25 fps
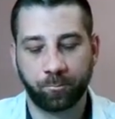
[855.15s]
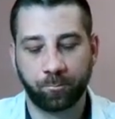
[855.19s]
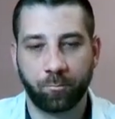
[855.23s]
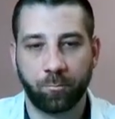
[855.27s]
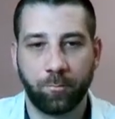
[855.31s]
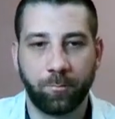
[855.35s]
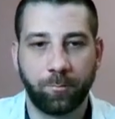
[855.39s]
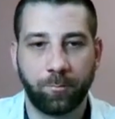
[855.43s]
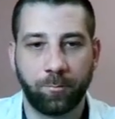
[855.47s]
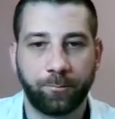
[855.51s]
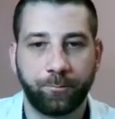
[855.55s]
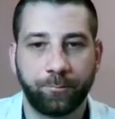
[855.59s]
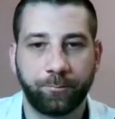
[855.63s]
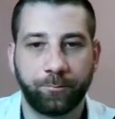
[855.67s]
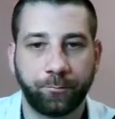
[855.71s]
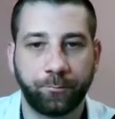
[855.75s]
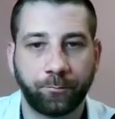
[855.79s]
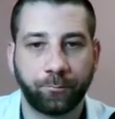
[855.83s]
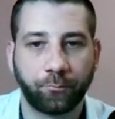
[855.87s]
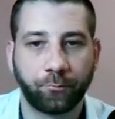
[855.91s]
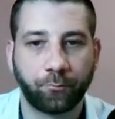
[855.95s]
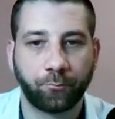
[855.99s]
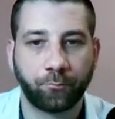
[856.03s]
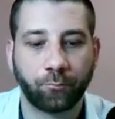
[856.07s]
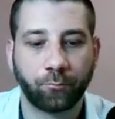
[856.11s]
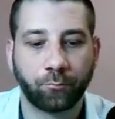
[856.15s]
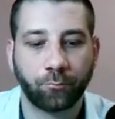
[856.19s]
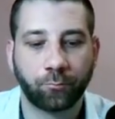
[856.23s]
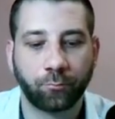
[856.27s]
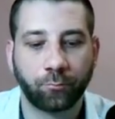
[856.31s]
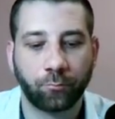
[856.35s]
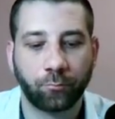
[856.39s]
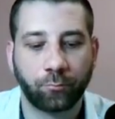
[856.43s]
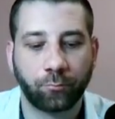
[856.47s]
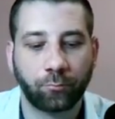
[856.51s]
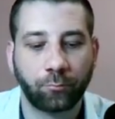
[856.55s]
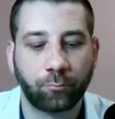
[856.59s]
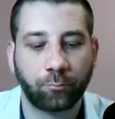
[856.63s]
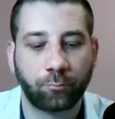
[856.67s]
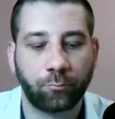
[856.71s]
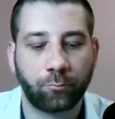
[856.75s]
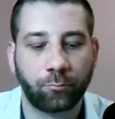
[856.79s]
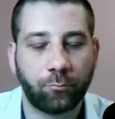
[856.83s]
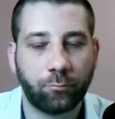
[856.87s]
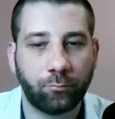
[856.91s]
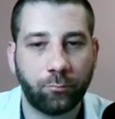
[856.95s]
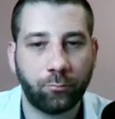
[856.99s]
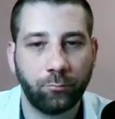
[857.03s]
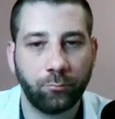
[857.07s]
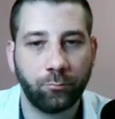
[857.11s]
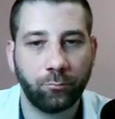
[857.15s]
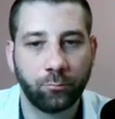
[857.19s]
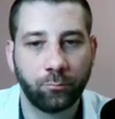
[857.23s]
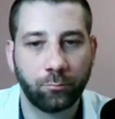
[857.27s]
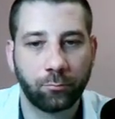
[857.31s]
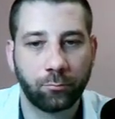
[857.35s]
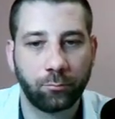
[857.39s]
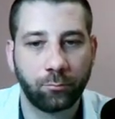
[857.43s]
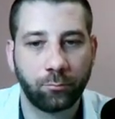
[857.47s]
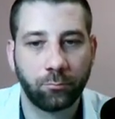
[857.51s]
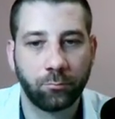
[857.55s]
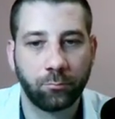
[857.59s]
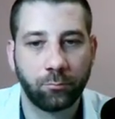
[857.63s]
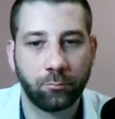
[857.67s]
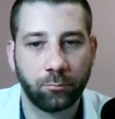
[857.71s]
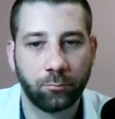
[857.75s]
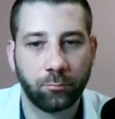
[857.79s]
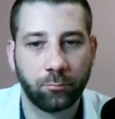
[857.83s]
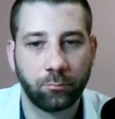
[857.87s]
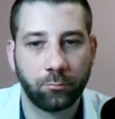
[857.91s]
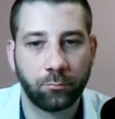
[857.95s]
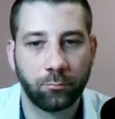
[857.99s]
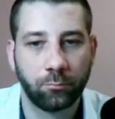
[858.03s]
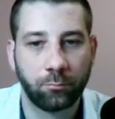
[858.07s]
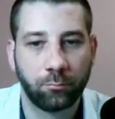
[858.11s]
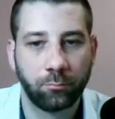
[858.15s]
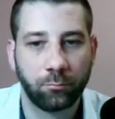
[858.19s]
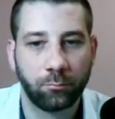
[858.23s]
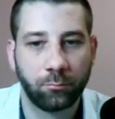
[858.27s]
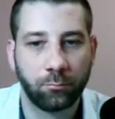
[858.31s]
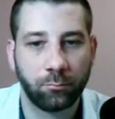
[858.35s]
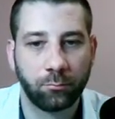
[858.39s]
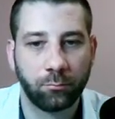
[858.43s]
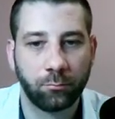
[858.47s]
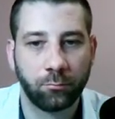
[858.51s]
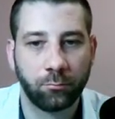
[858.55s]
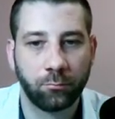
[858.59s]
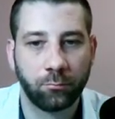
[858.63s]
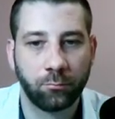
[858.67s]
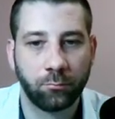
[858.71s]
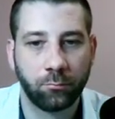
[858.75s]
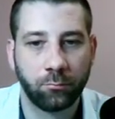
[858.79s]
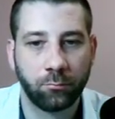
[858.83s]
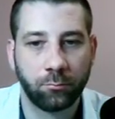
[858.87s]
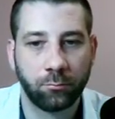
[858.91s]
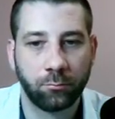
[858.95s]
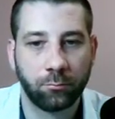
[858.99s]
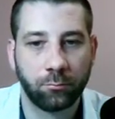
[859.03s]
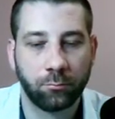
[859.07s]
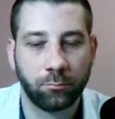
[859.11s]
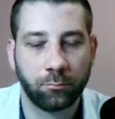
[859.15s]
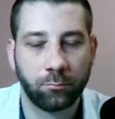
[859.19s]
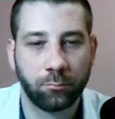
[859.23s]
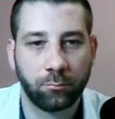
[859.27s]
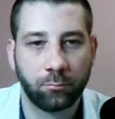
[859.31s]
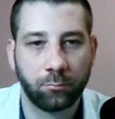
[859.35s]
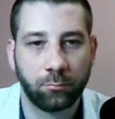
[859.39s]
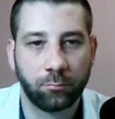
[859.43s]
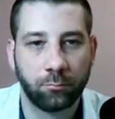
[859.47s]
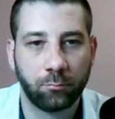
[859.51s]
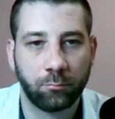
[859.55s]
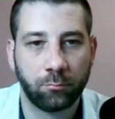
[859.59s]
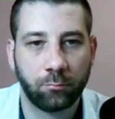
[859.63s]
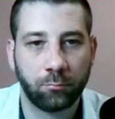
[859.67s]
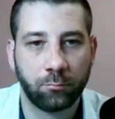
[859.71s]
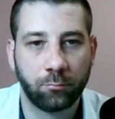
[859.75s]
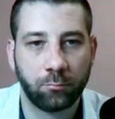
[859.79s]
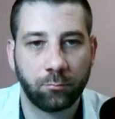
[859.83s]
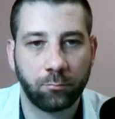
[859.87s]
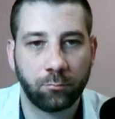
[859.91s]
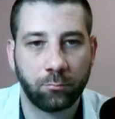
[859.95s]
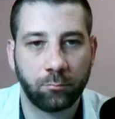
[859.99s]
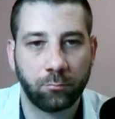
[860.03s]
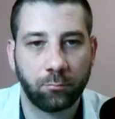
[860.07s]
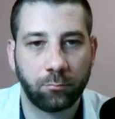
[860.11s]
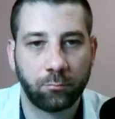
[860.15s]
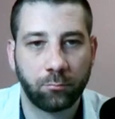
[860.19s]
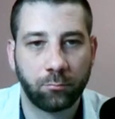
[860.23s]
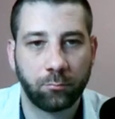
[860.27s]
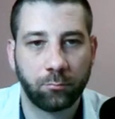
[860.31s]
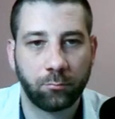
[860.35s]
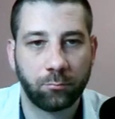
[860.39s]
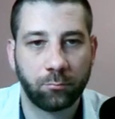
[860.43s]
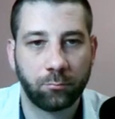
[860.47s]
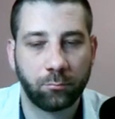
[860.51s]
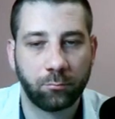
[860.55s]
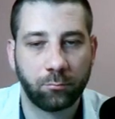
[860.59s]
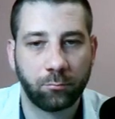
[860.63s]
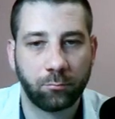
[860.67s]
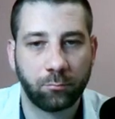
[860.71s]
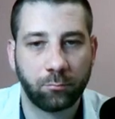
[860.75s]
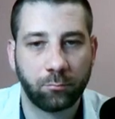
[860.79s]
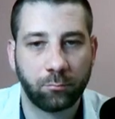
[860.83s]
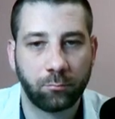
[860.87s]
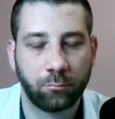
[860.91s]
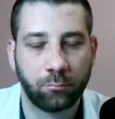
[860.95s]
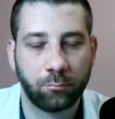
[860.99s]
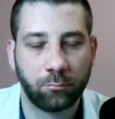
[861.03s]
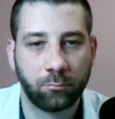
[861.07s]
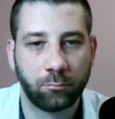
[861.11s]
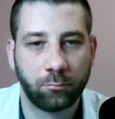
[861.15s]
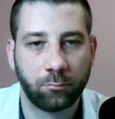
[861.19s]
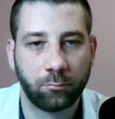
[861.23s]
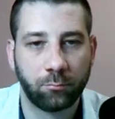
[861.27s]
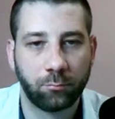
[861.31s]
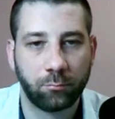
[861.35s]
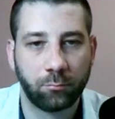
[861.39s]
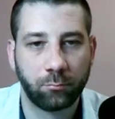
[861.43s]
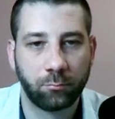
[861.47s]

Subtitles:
[no speech]